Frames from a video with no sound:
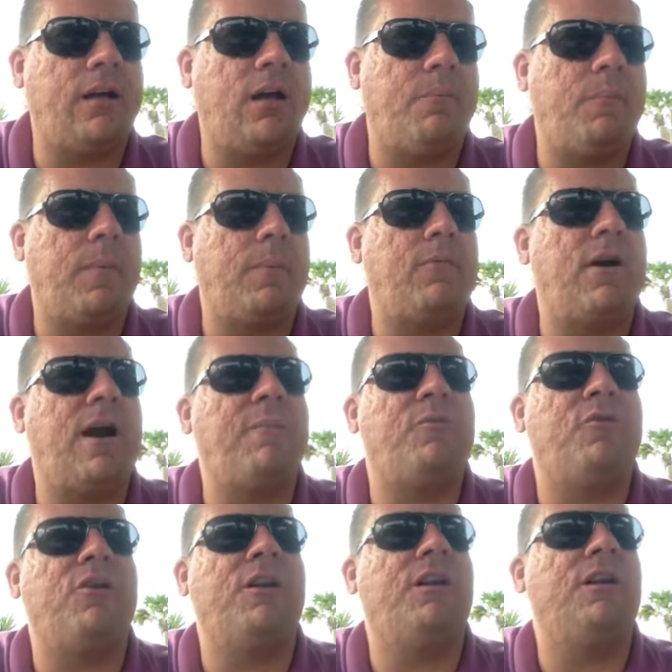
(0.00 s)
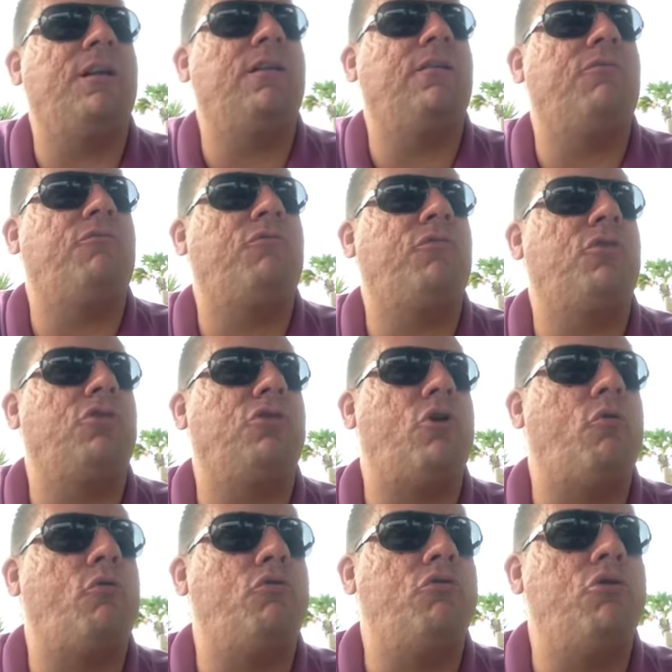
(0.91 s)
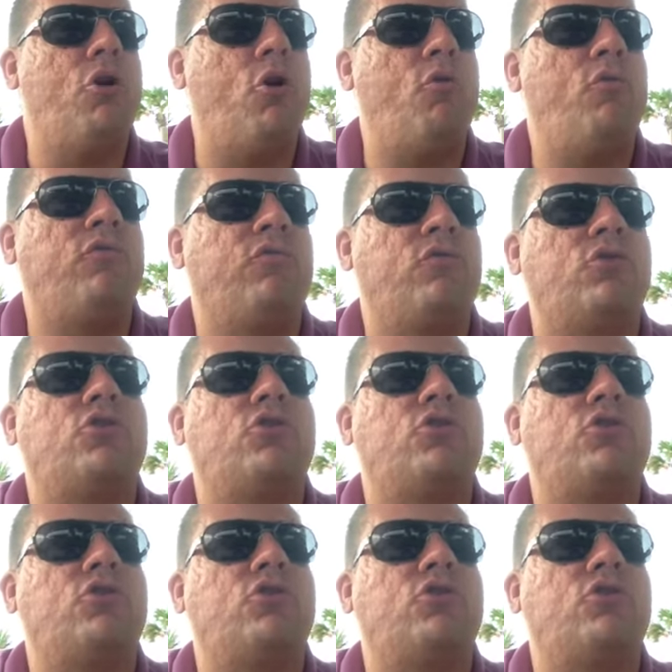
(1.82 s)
up a property if you don't know for